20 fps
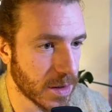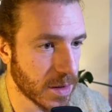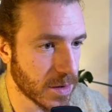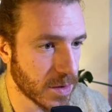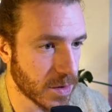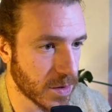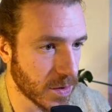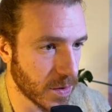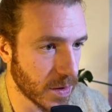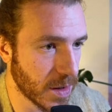
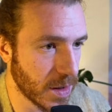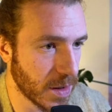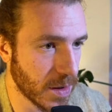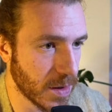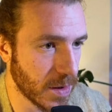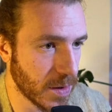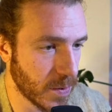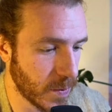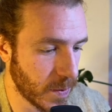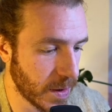So
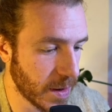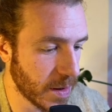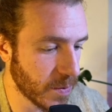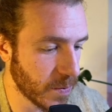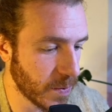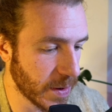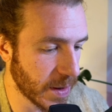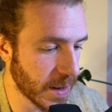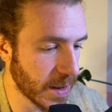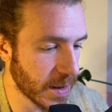here,
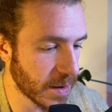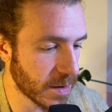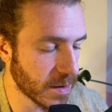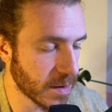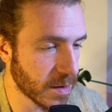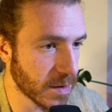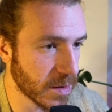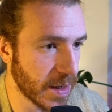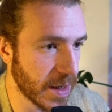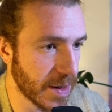when we get
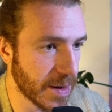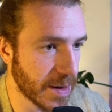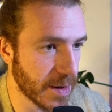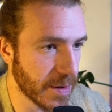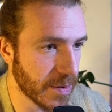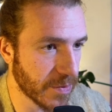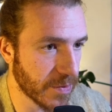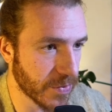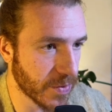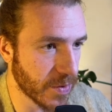
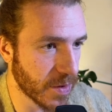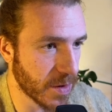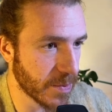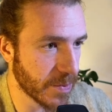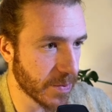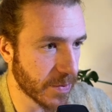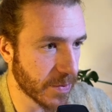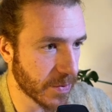data from